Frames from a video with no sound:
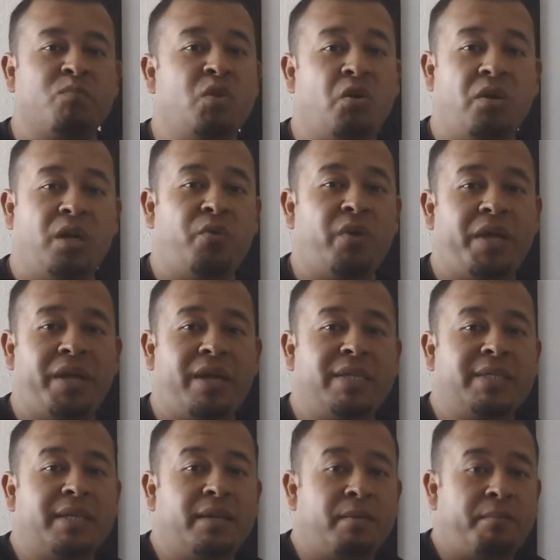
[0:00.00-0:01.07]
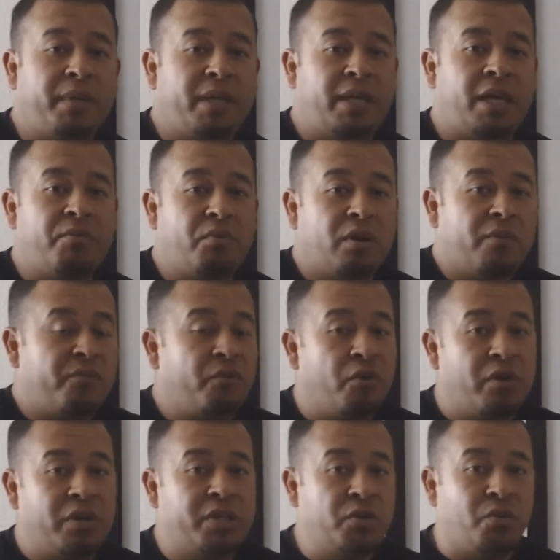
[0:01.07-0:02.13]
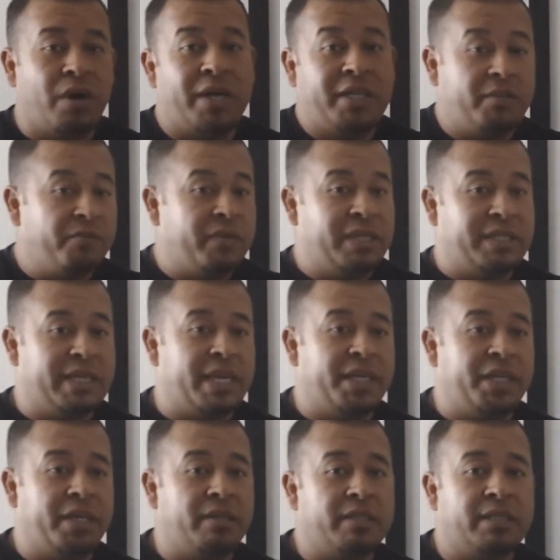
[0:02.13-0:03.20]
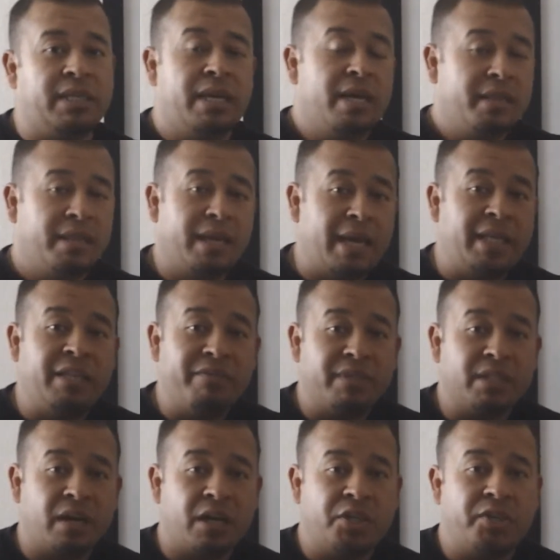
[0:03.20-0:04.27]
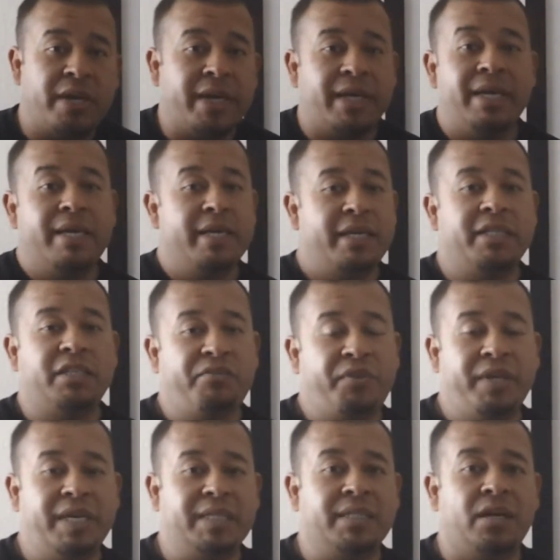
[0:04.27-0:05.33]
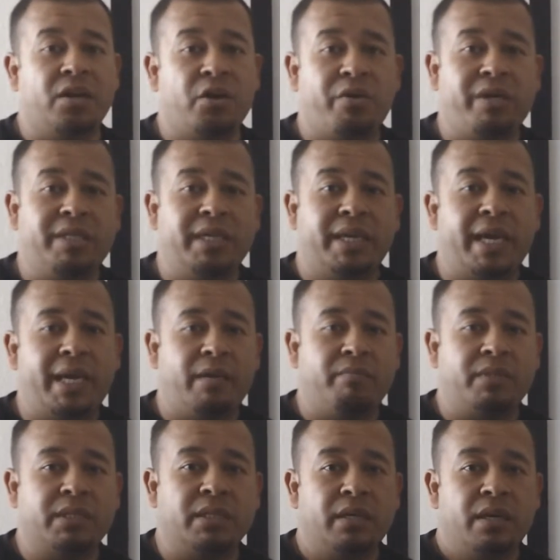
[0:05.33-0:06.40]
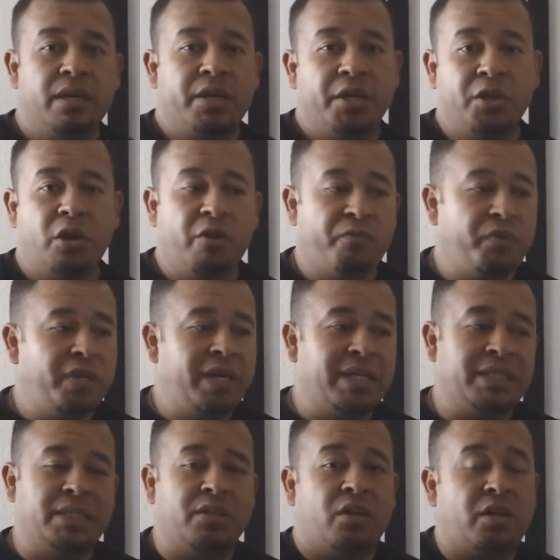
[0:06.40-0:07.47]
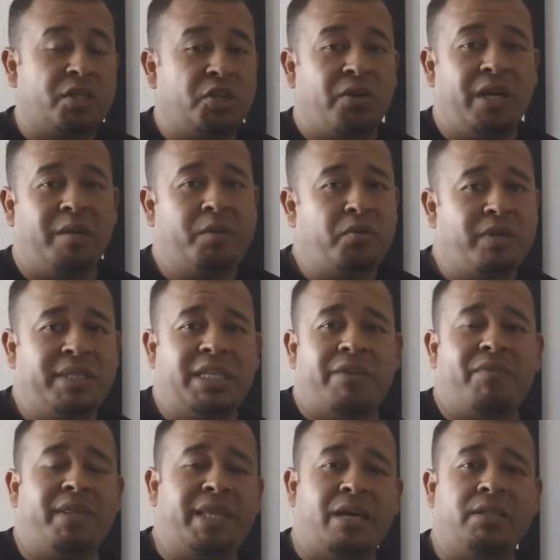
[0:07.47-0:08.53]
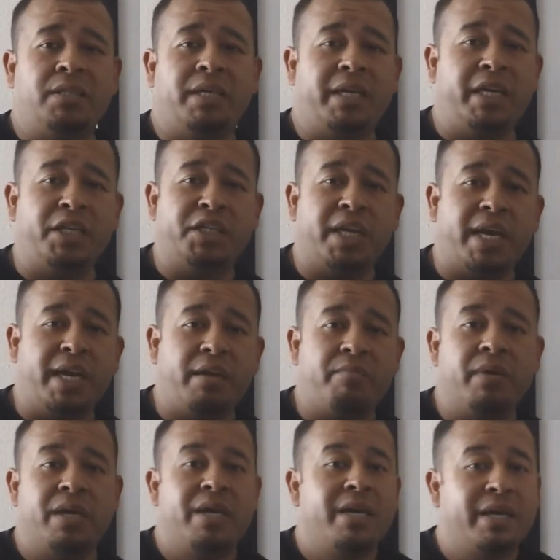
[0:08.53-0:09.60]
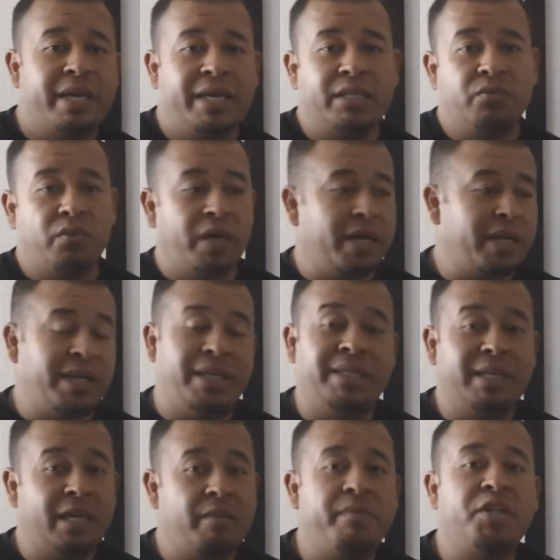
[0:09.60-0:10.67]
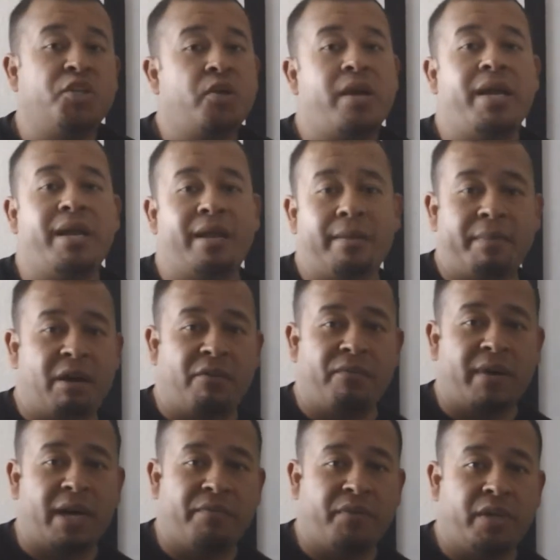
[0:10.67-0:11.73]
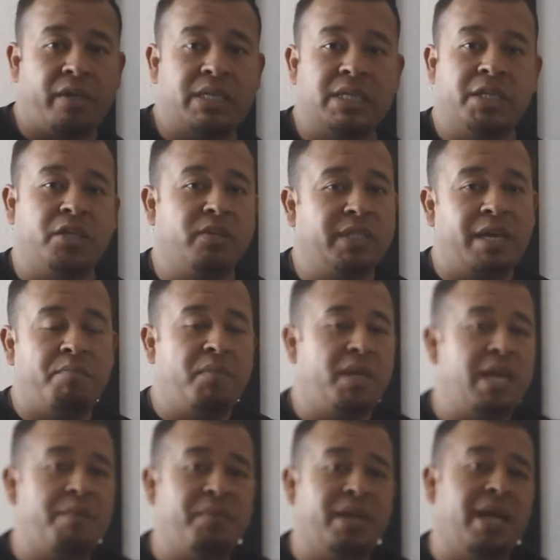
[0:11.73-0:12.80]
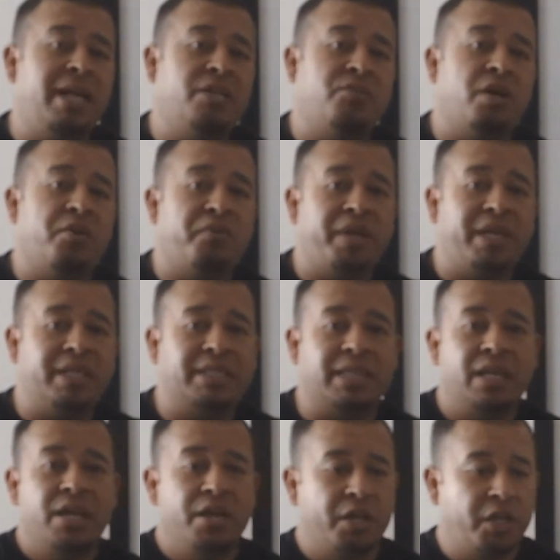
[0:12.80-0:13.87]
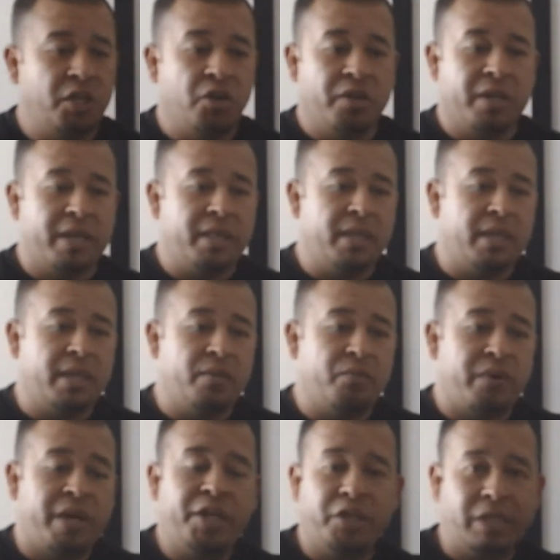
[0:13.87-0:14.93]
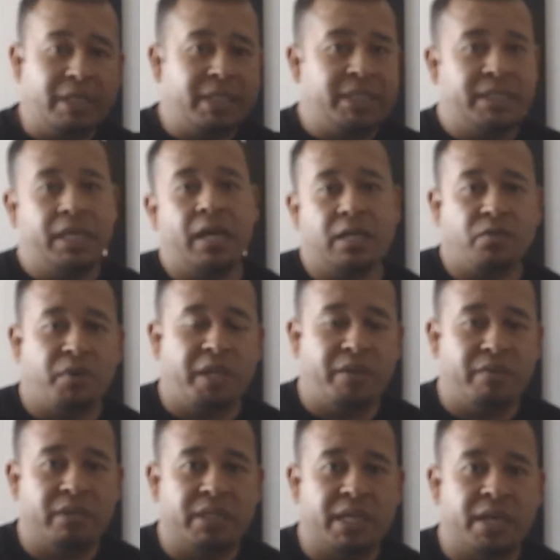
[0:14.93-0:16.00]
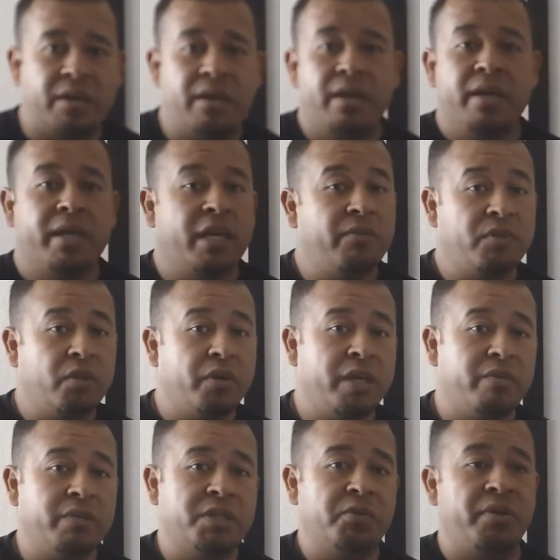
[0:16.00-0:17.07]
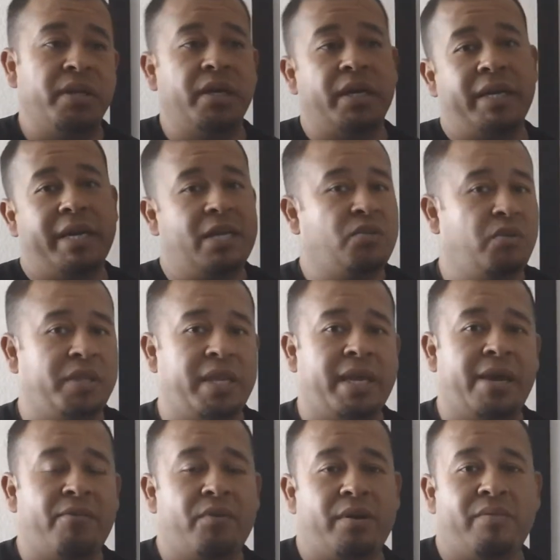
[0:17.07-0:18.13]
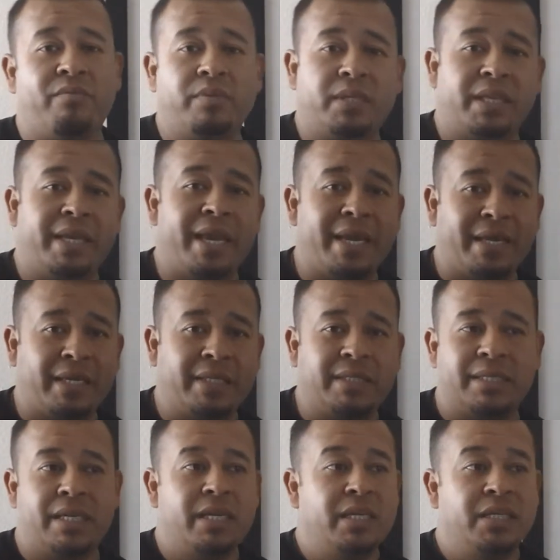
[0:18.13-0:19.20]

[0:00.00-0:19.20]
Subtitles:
The only way you guys are going to be able to afford to watch him for 10 years, the length of his contract, is if you guys start going to games. You know, if you guys are showing out 27,000 in each game, guess what? He's going to be traded in about 5 years. You know, same thing happened to Alex Rodriguez. You know, the Rangers sucked when he was there, even though he was doing good, and guess what? They got rid of him to the Yankees.